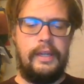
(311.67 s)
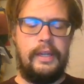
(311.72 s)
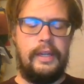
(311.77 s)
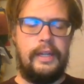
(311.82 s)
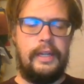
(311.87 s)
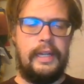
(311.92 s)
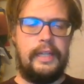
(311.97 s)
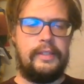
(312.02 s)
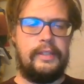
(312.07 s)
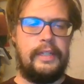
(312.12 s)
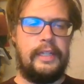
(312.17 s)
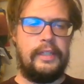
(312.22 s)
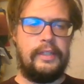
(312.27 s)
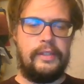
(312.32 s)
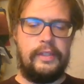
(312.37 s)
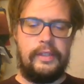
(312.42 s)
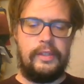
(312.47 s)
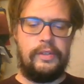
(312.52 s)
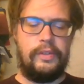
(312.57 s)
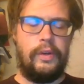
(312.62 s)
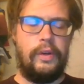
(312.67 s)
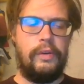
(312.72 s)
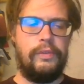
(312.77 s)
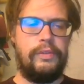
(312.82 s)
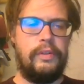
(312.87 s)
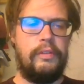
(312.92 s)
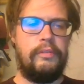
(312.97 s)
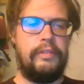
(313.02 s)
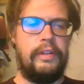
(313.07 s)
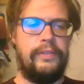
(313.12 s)
and that's an instance
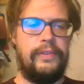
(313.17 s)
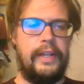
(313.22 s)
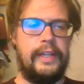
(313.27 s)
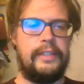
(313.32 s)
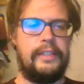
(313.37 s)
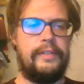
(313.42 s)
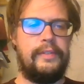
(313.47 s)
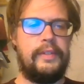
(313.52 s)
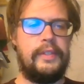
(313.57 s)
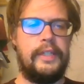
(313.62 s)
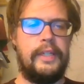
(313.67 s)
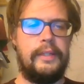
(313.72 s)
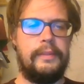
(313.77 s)
of reflexivity.